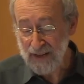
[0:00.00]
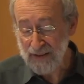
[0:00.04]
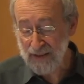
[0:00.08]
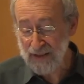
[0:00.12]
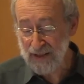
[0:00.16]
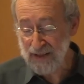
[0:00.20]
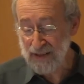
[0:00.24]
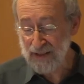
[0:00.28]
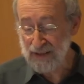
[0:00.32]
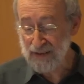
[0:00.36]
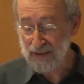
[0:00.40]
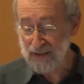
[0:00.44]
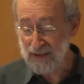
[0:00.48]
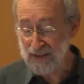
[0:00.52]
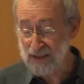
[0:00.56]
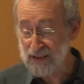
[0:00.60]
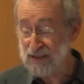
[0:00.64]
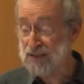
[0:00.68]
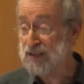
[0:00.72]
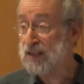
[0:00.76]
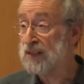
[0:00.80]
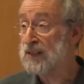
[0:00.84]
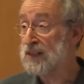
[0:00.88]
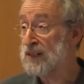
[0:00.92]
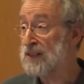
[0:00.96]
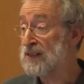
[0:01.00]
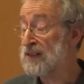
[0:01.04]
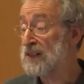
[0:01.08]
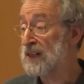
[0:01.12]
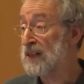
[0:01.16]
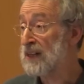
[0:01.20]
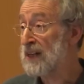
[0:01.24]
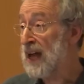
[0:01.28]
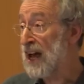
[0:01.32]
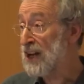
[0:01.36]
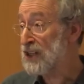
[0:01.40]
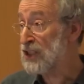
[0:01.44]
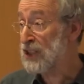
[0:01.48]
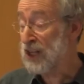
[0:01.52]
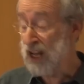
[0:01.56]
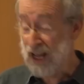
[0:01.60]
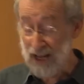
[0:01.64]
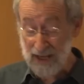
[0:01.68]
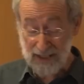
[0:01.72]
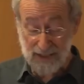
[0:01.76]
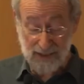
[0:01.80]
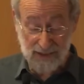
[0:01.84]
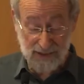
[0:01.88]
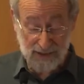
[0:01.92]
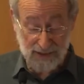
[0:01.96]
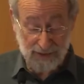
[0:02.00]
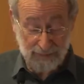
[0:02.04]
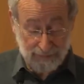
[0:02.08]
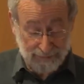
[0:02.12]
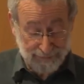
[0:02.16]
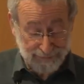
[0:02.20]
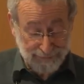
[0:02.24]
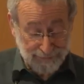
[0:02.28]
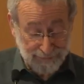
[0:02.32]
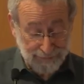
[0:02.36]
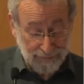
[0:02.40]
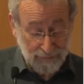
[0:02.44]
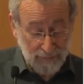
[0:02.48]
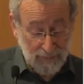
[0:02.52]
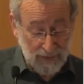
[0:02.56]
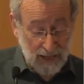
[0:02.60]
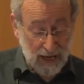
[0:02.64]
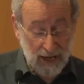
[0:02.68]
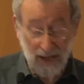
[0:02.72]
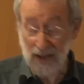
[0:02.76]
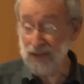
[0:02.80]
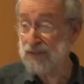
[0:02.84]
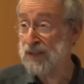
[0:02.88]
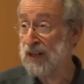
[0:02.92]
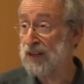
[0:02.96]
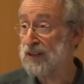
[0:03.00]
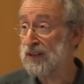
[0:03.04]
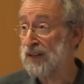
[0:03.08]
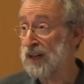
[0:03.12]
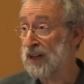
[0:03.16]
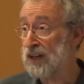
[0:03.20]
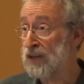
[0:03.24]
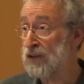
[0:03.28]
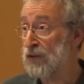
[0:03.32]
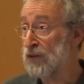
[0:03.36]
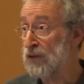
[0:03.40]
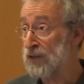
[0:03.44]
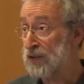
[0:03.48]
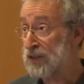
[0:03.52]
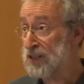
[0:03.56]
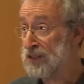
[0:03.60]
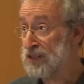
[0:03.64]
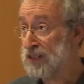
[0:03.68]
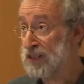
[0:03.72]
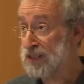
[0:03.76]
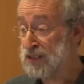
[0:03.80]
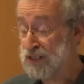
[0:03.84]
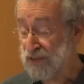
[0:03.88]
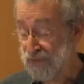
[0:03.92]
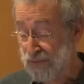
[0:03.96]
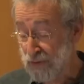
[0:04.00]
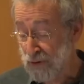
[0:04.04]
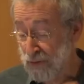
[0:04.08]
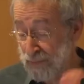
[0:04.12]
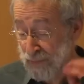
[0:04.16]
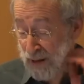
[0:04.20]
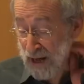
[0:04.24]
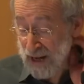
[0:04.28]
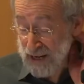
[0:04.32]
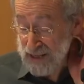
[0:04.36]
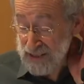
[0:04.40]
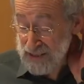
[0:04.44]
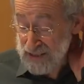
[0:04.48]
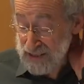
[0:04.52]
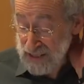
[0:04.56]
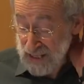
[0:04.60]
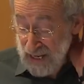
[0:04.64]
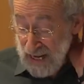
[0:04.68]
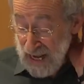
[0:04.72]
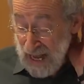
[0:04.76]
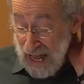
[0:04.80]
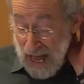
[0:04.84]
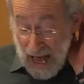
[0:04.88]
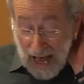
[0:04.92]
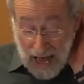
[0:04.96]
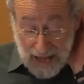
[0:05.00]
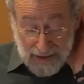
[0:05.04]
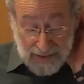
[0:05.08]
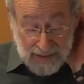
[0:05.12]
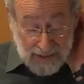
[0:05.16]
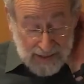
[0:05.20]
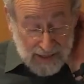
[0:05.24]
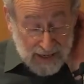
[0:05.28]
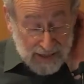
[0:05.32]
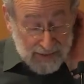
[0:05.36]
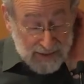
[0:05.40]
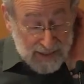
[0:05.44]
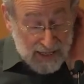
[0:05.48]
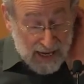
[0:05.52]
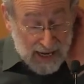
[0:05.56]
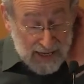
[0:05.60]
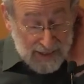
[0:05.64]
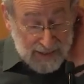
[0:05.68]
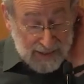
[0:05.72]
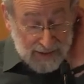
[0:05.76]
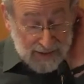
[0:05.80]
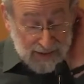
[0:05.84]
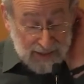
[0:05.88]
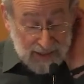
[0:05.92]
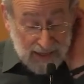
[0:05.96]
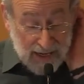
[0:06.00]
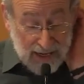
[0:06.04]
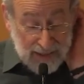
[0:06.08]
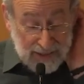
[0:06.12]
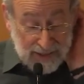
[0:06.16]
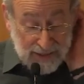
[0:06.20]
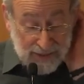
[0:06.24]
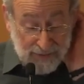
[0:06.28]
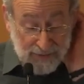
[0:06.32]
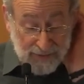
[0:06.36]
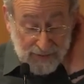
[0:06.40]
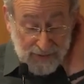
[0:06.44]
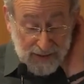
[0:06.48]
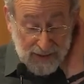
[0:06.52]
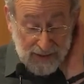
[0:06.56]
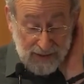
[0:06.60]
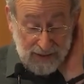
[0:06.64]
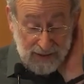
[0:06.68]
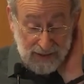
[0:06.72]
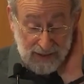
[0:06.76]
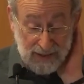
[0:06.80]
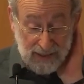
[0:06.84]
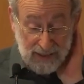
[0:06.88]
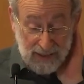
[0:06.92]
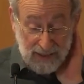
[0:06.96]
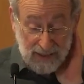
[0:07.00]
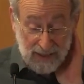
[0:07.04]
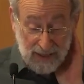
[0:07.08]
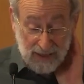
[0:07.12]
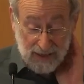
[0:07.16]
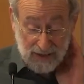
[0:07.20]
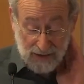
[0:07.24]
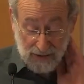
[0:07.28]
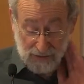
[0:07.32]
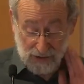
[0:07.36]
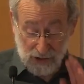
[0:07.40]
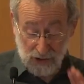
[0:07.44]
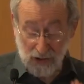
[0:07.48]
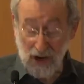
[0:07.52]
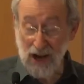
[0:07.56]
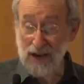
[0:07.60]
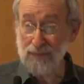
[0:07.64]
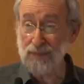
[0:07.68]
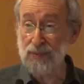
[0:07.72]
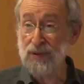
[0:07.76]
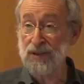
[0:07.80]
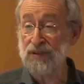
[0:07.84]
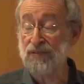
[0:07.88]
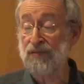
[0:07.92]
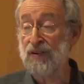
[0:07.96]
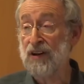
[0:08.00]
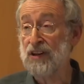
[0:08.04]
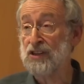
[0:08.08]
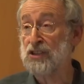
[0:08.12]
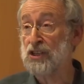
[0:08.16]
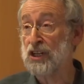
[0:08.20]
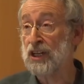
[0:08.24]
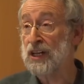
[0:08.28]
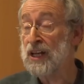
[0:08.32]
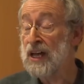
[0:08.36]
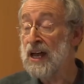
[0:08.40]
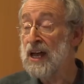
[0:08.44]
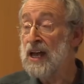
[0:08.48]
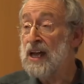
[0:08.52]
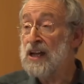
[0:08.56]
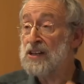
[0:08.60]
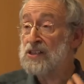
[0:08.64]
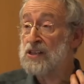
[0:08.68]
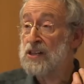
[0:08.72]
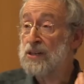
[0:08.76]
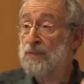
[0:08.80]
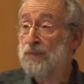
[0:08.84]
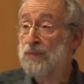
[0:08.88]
there's these cache lines. They're called the 64 bytes. And the idea of stride prefetching is that